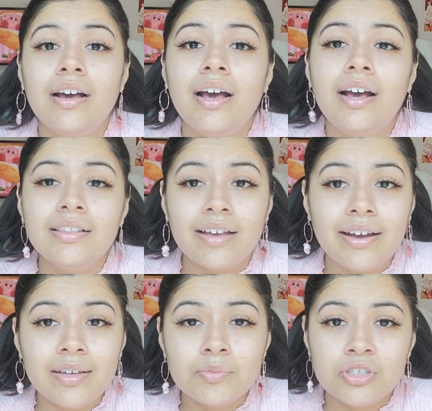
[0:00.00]
And
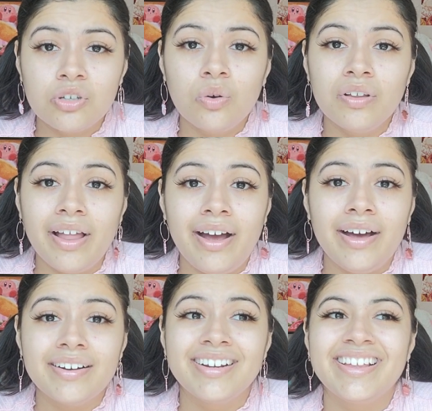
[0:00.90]
I am so
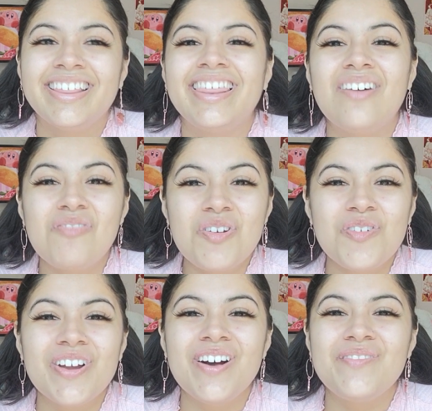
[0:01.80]
glad that we were
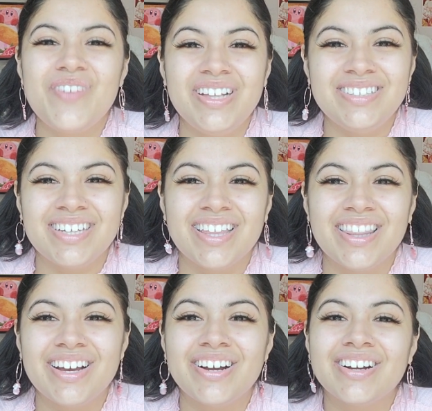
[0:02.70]
not vending in
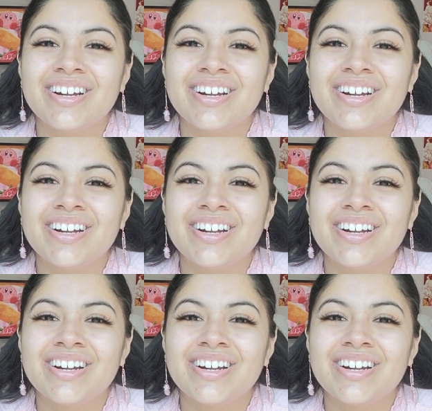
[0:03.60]
there.